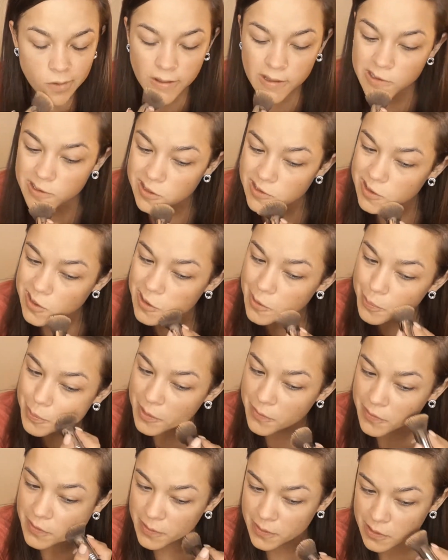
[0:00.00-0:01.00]
and start
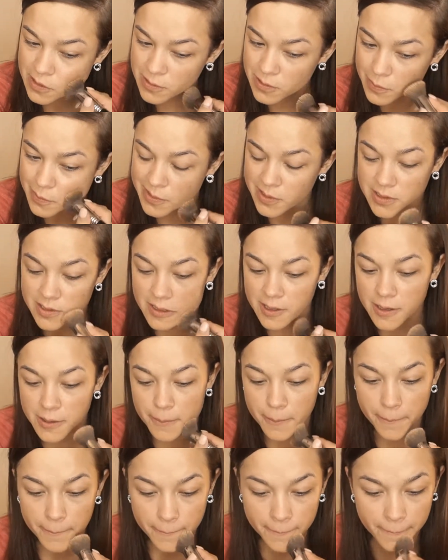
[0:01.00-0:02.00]
buffing this in my skin.